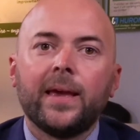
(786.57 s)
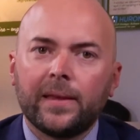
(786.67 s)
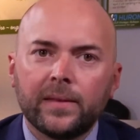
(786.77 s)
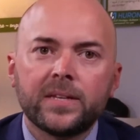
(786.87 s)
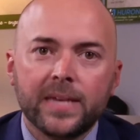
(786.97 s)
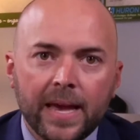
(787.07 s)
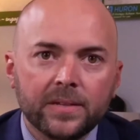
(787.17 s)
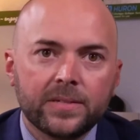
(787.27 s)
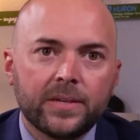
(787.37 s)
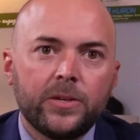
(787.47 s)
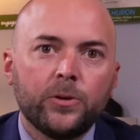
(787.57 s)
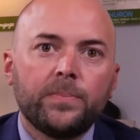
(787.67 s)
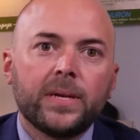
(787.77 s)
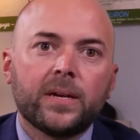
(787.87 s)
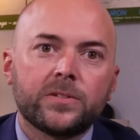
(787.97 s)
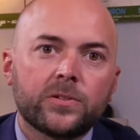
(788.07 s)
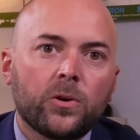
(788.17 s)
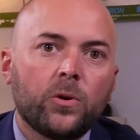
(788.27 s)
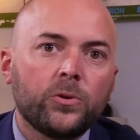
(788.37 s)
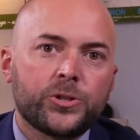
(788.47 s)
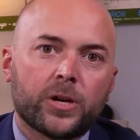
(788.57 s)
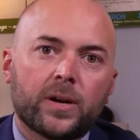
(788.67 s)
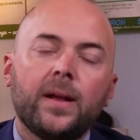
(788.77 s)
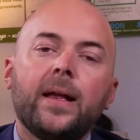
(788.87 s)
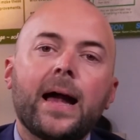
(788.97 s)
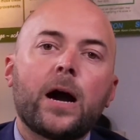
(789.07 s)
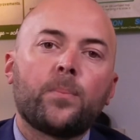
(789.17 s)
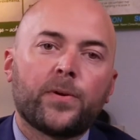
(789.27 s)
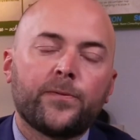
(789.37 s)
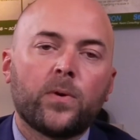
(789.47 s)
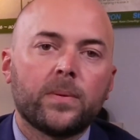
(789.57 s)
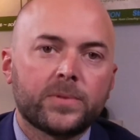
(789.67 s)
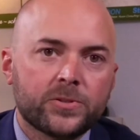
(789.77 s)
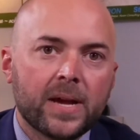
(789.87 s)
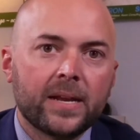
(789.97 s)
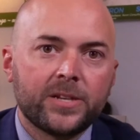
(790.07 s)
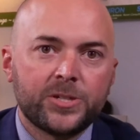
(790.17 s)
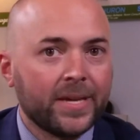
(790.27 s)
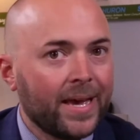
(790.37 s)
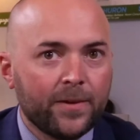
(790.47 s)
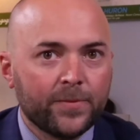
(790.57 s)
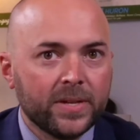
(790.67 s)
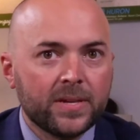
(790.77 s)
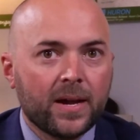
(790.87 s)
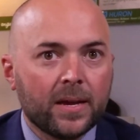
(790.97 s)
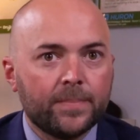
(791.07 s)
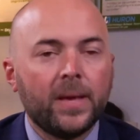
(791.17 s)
and let's execute because culture outperforms strategy every time,